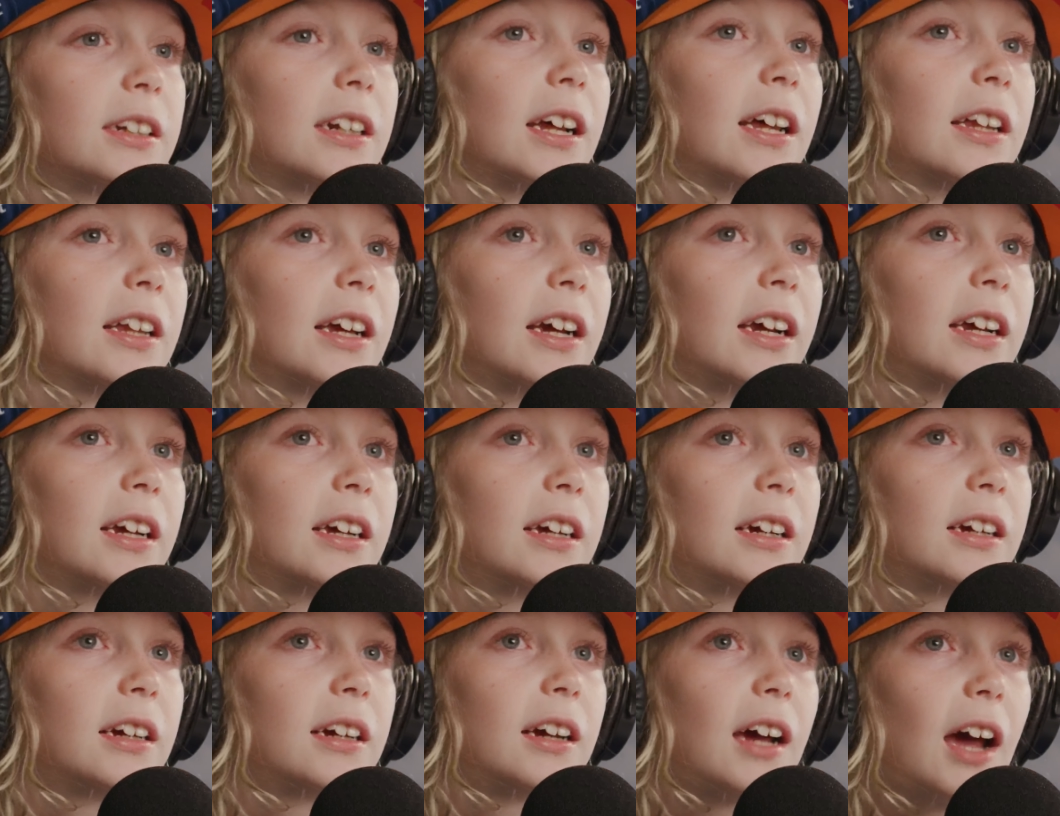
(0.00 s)
and
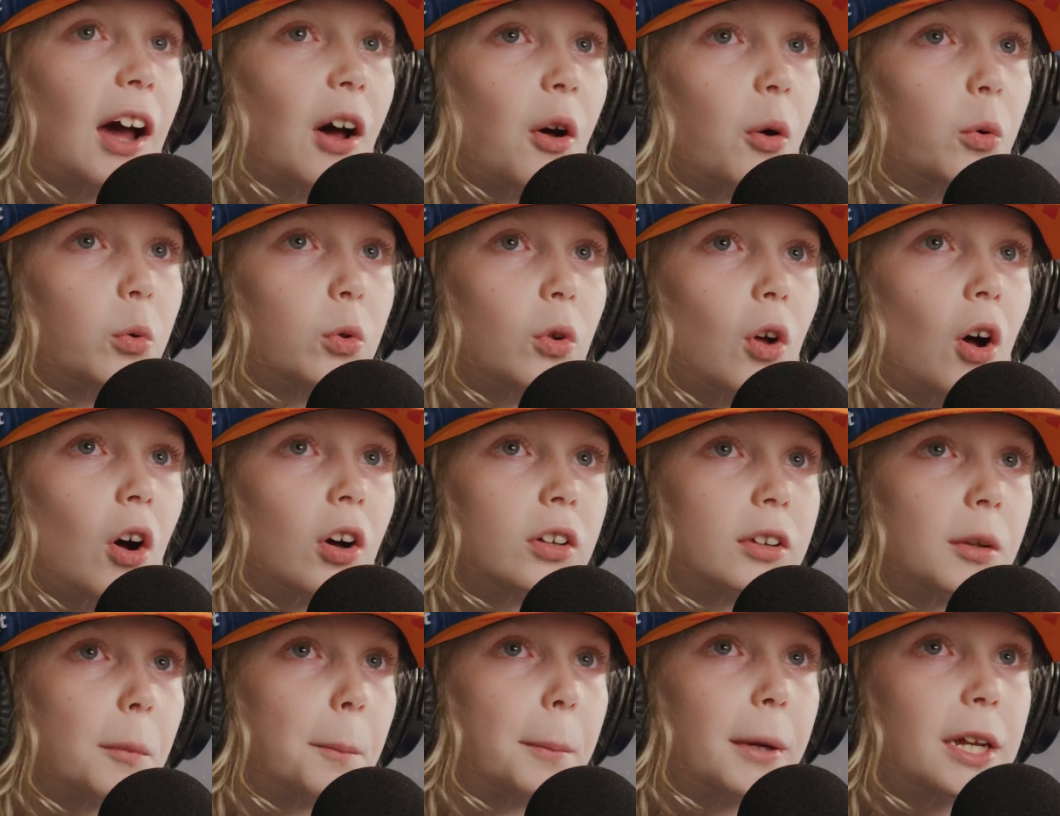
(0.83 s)
like how
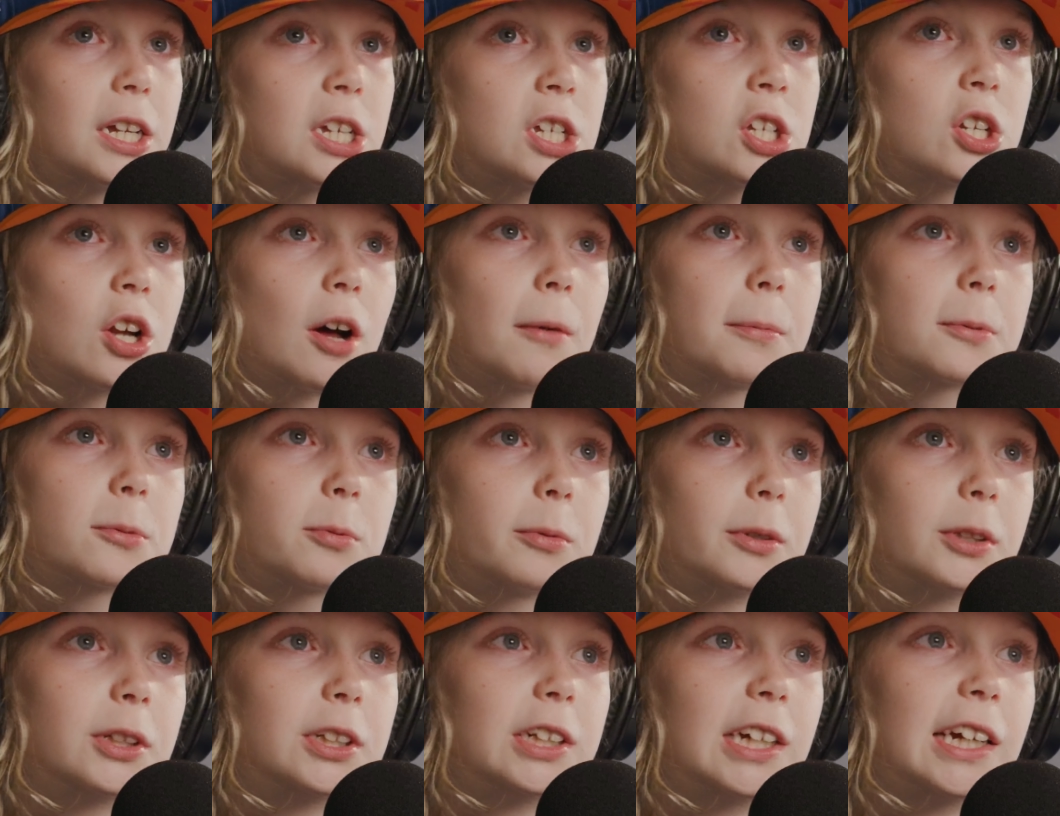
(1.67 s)
long the pit stops
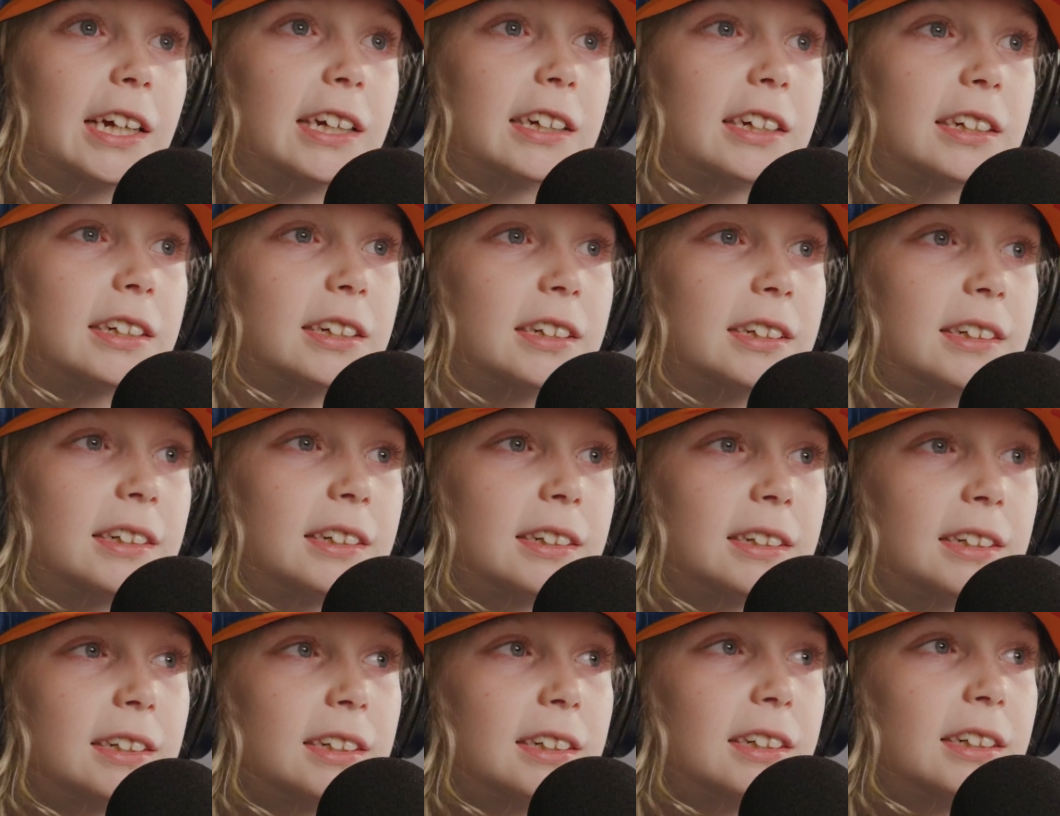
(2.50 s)
will take.
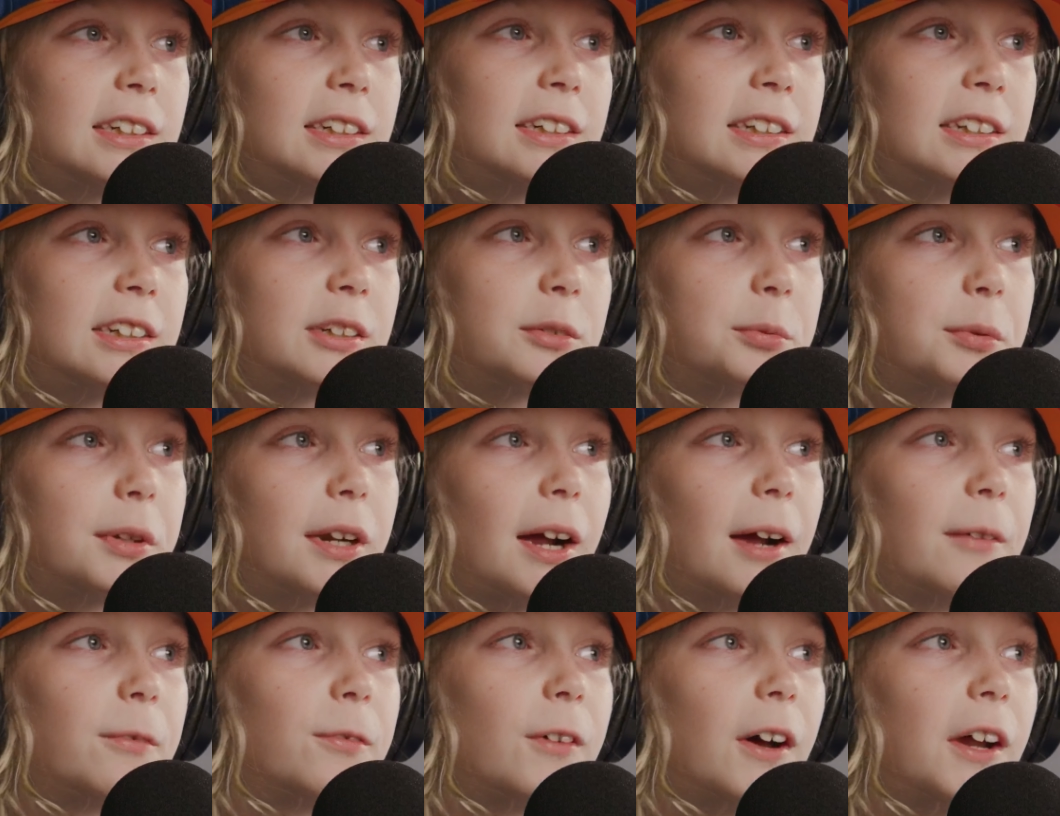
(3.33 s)
That's what
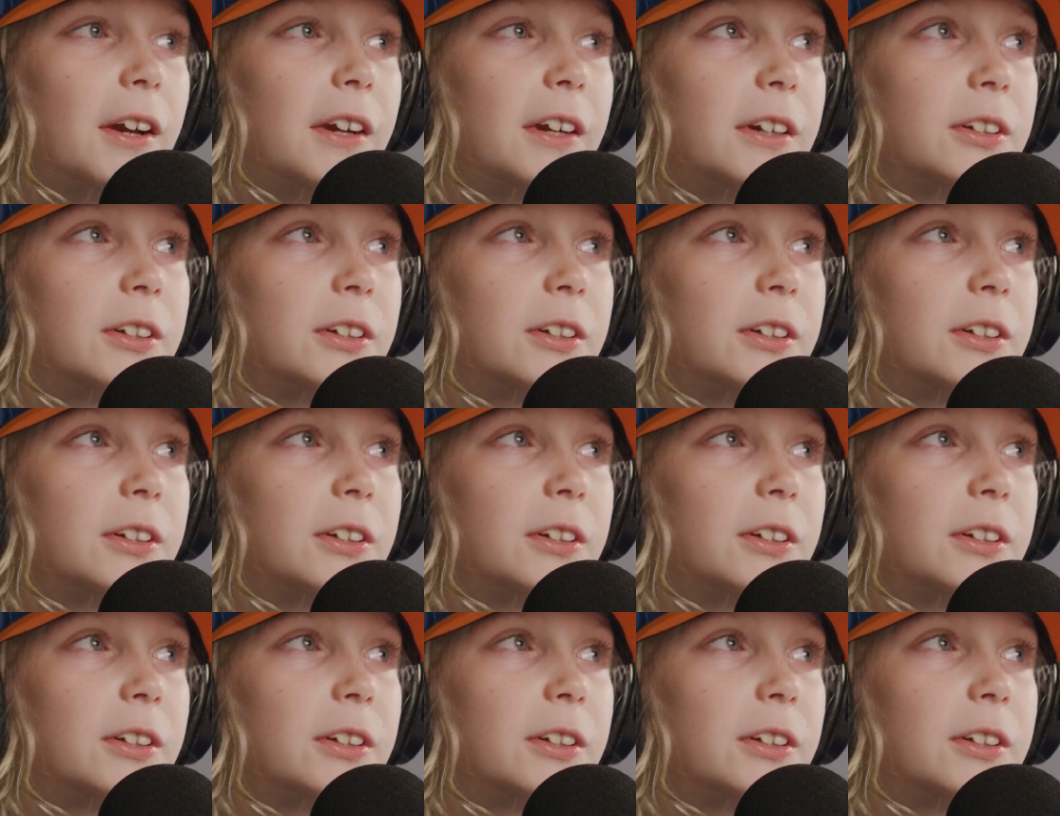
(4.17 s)
I find